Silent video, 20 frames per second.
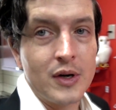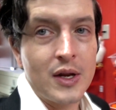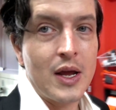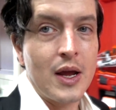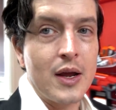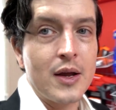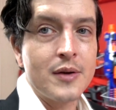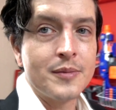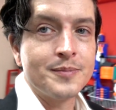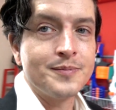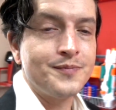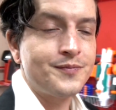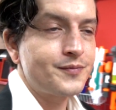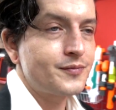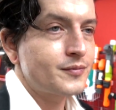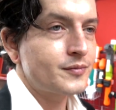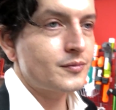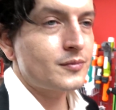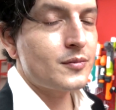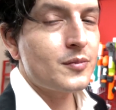day.
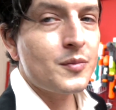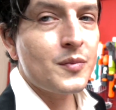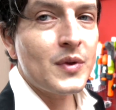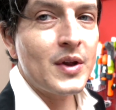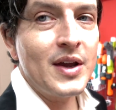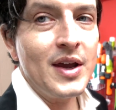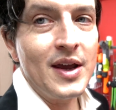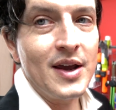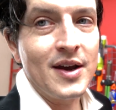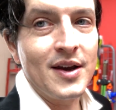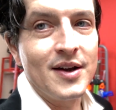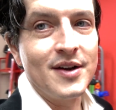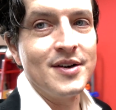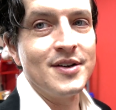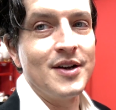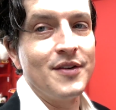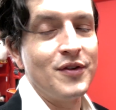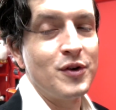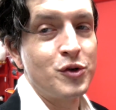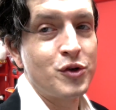
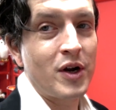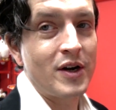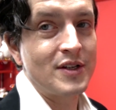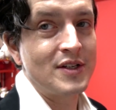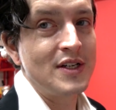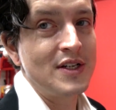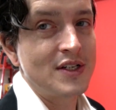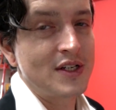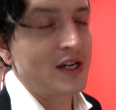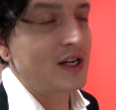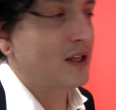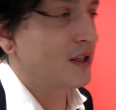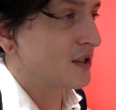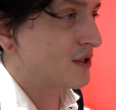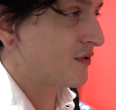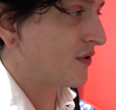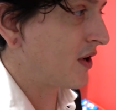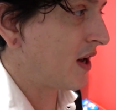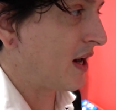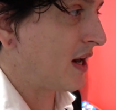And if you try to teach
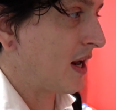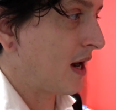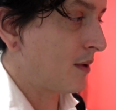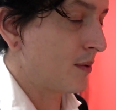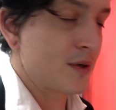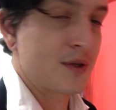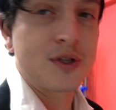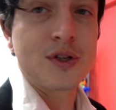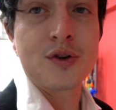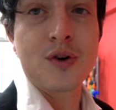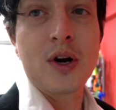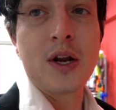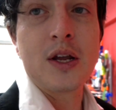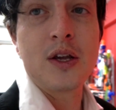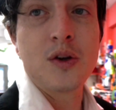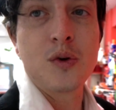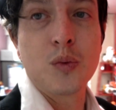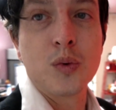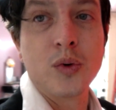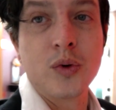English for 8 hours straight,
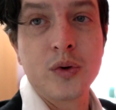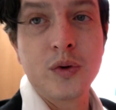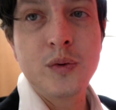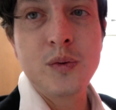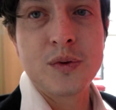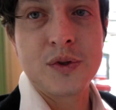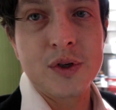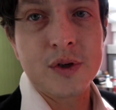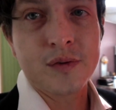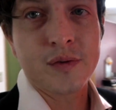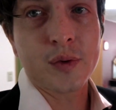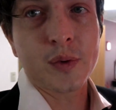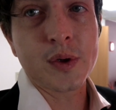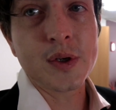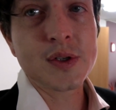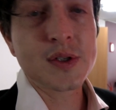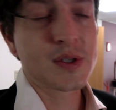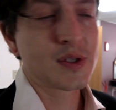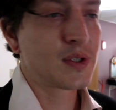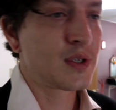you will lose your
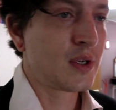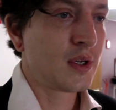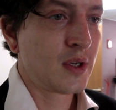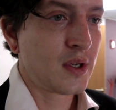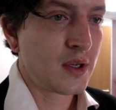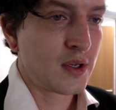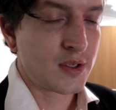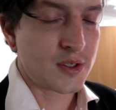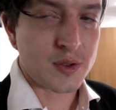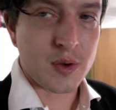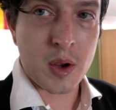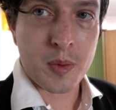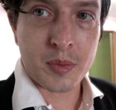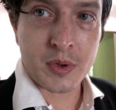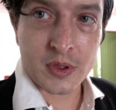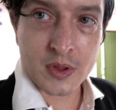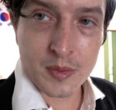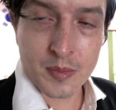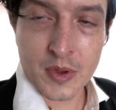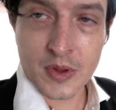voice. So I
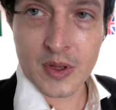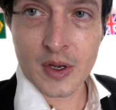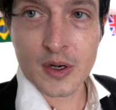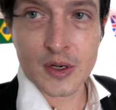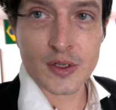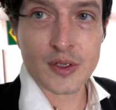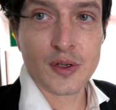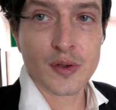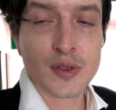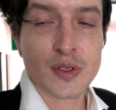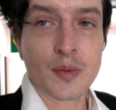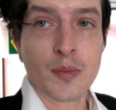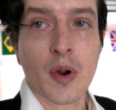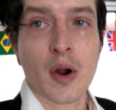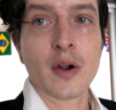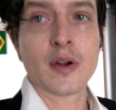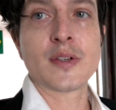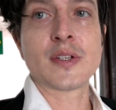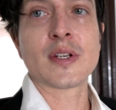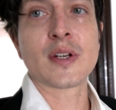bring them in there to do some
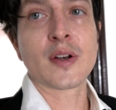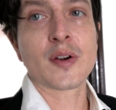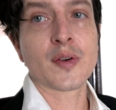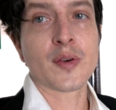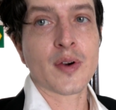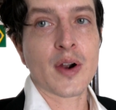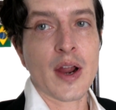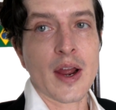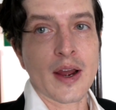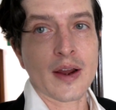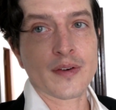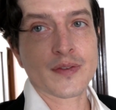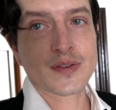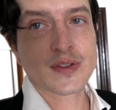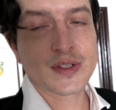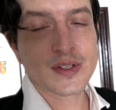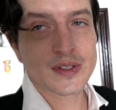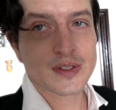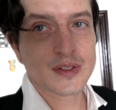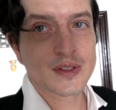arts and
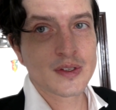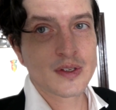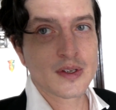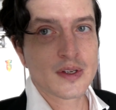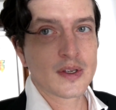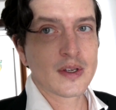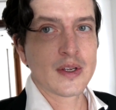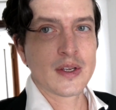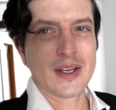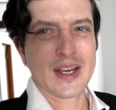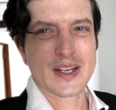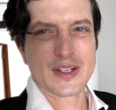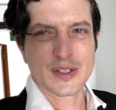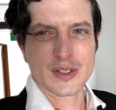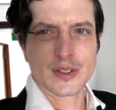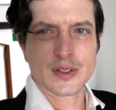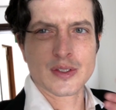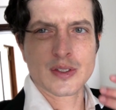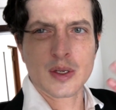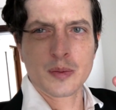crafts. As
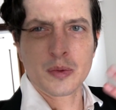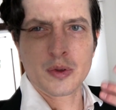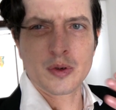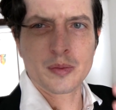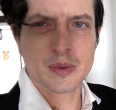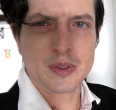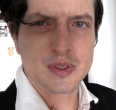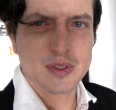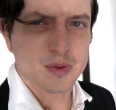you can see, I'm a little bit